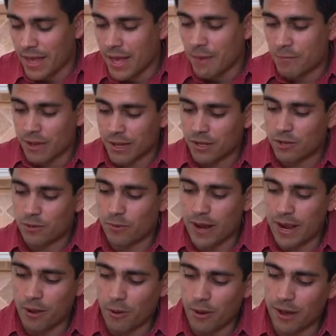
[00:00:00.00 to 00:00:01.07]
But
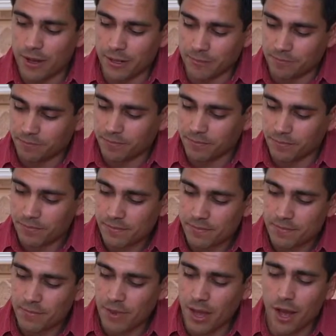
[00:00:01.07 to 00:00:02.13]
great oil,
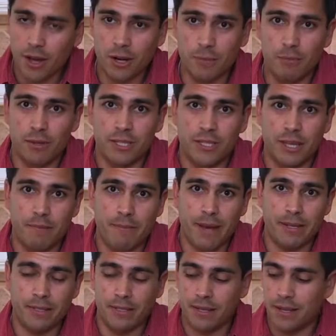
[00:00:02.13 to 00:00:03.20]
100%
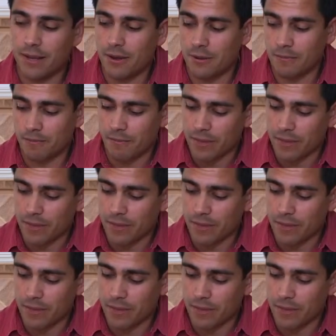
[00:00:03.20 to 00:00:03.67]
Manzanillo.